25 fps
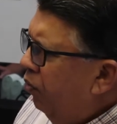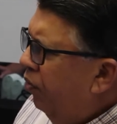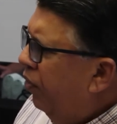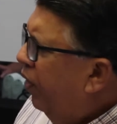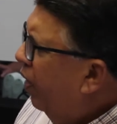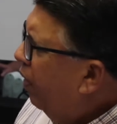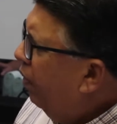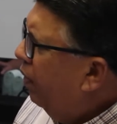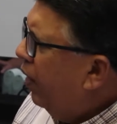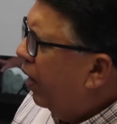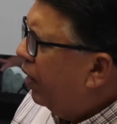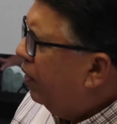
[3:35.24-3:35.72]

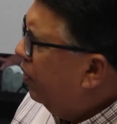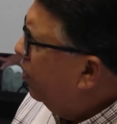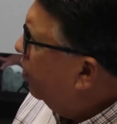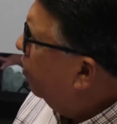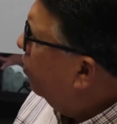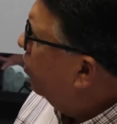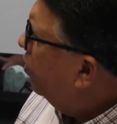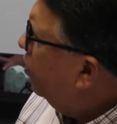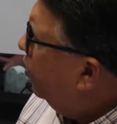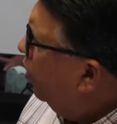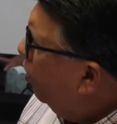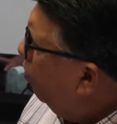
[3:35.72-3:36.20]
think that's a
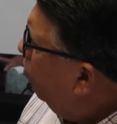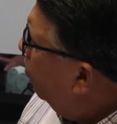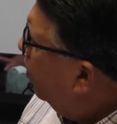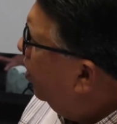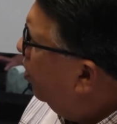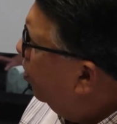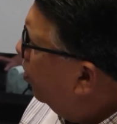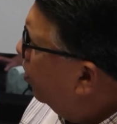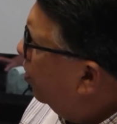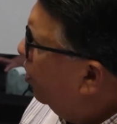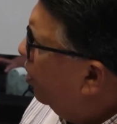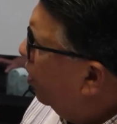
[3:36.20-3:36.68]

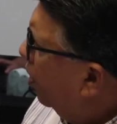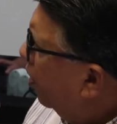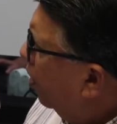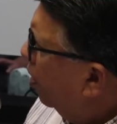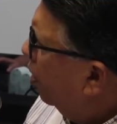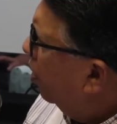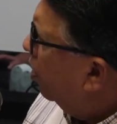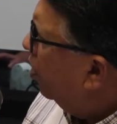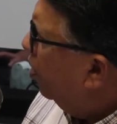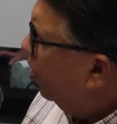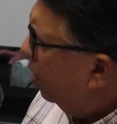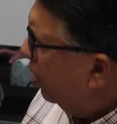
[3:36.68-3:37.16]
serious
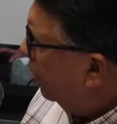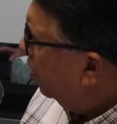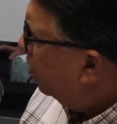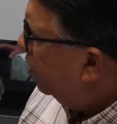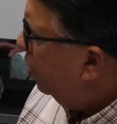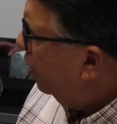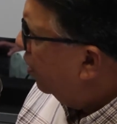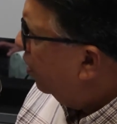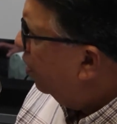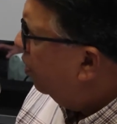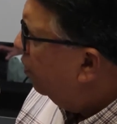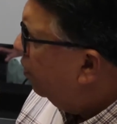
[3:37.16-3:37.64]

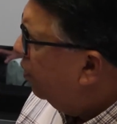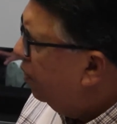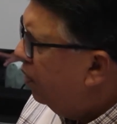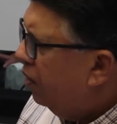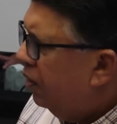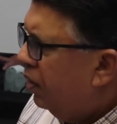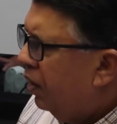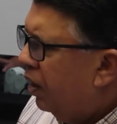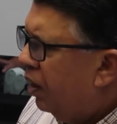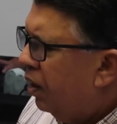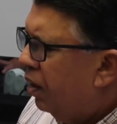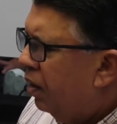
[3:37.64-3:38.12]
concern.
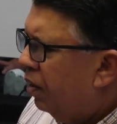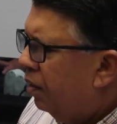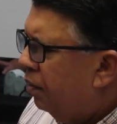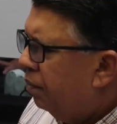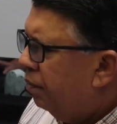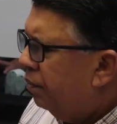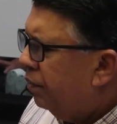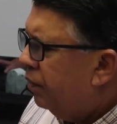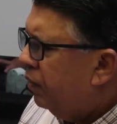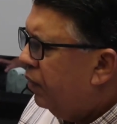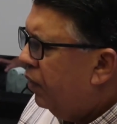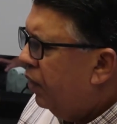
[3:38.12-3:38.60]

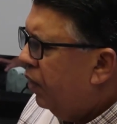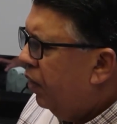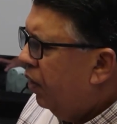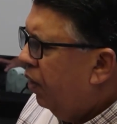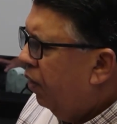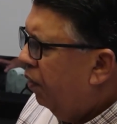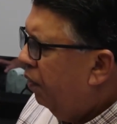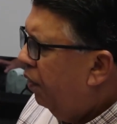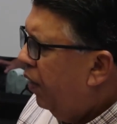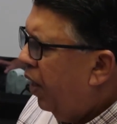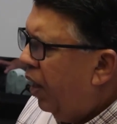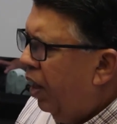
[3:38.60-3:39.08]

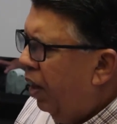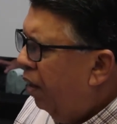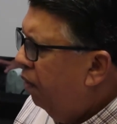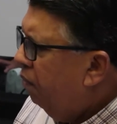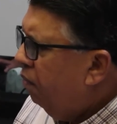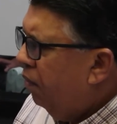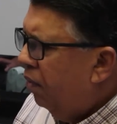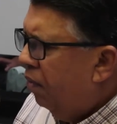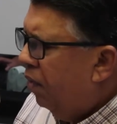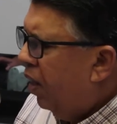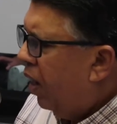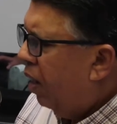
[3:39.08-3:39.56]
They
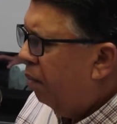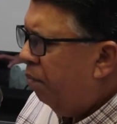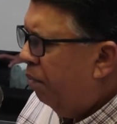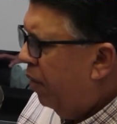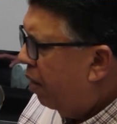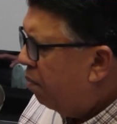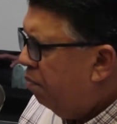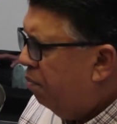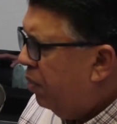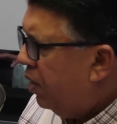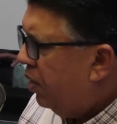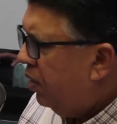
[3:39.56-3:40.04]
are
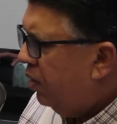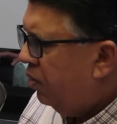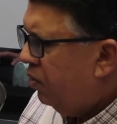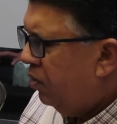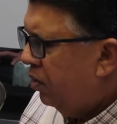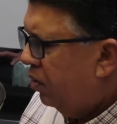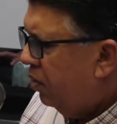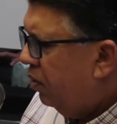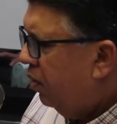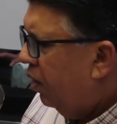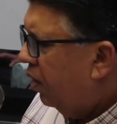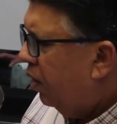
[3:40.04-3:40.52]

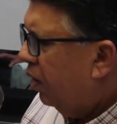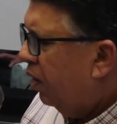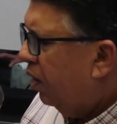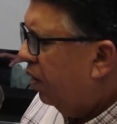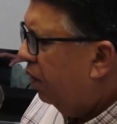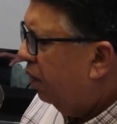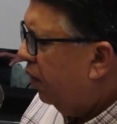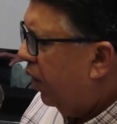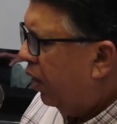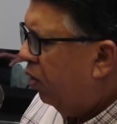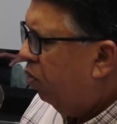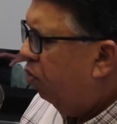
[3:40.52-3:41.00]
members.
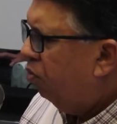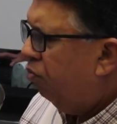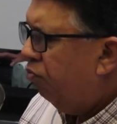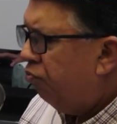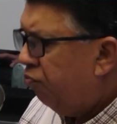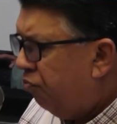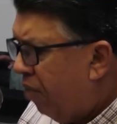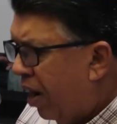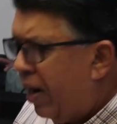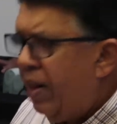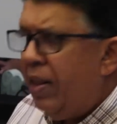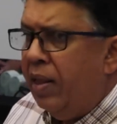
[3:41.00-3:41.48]
They don't
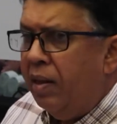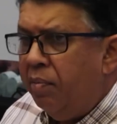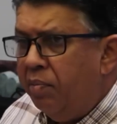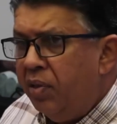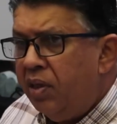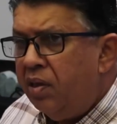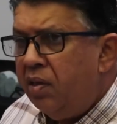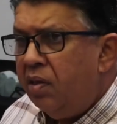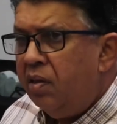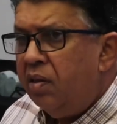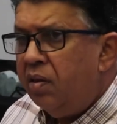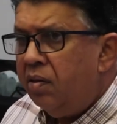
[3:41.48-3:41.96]
run the
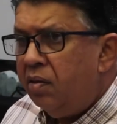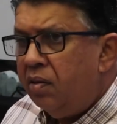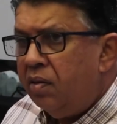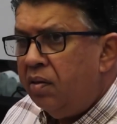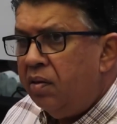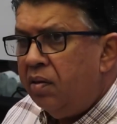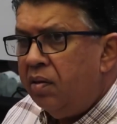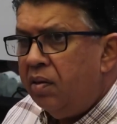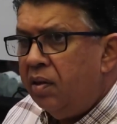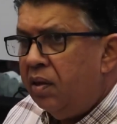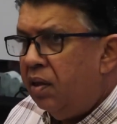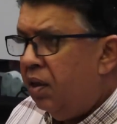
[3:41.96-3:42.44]
business.
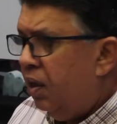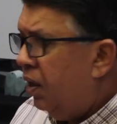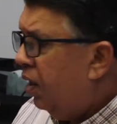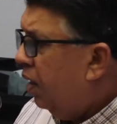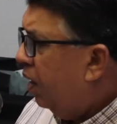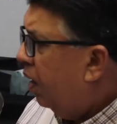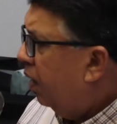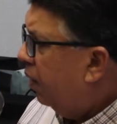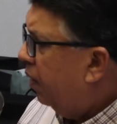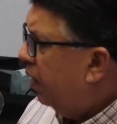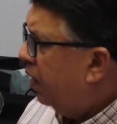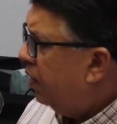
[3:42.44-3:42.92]

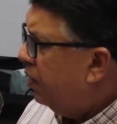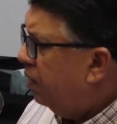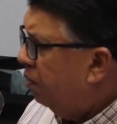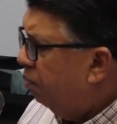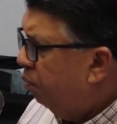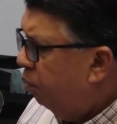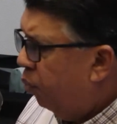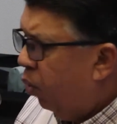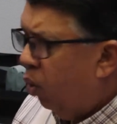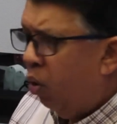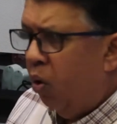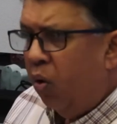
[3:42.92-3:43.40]
There's a
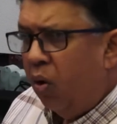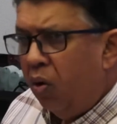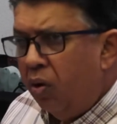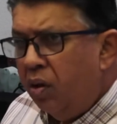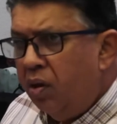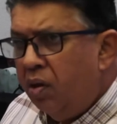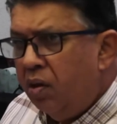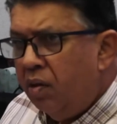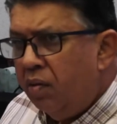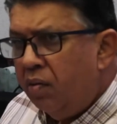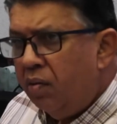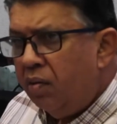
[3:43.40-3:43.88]
board.
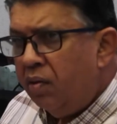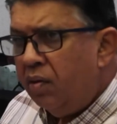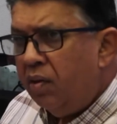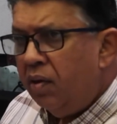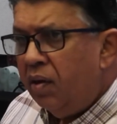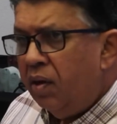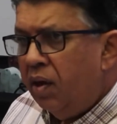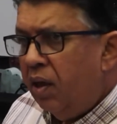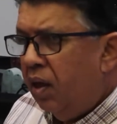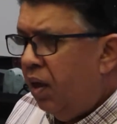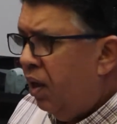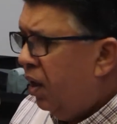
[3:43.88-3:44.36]

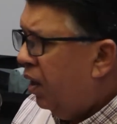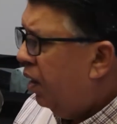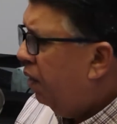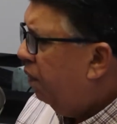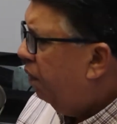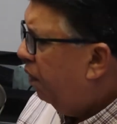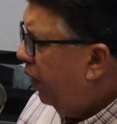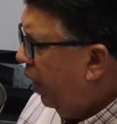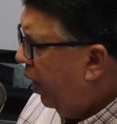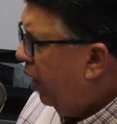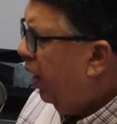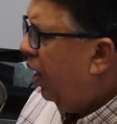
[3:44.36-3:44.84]

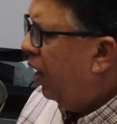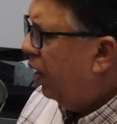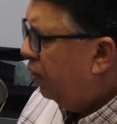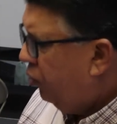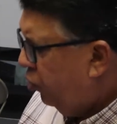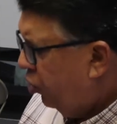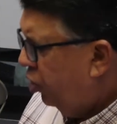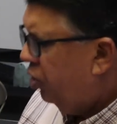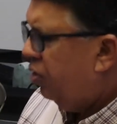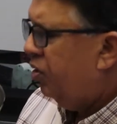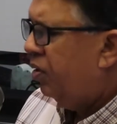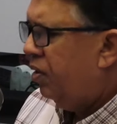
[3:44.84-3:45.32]
They are
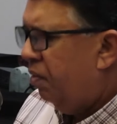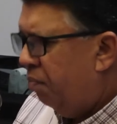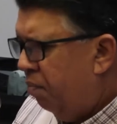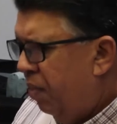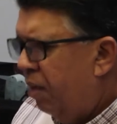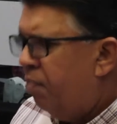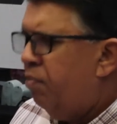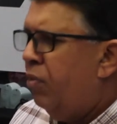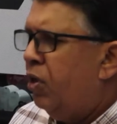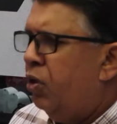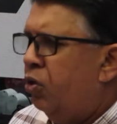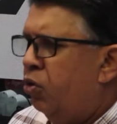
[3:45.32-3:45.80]
just the
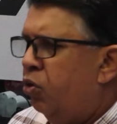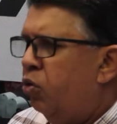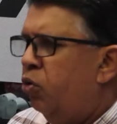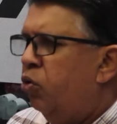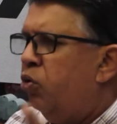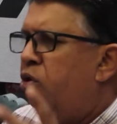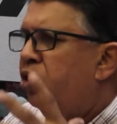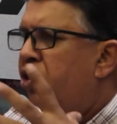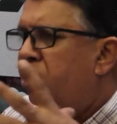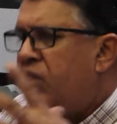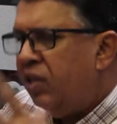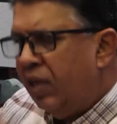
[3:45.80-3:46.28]
members who
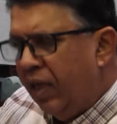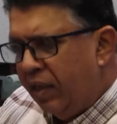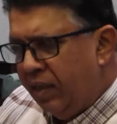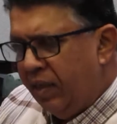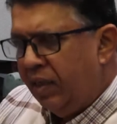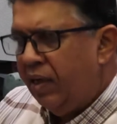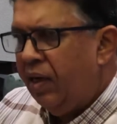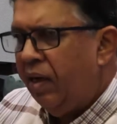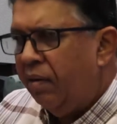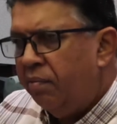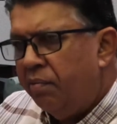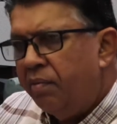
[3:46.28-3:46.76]
set it
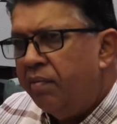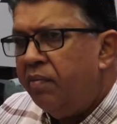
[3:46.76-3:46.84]
up.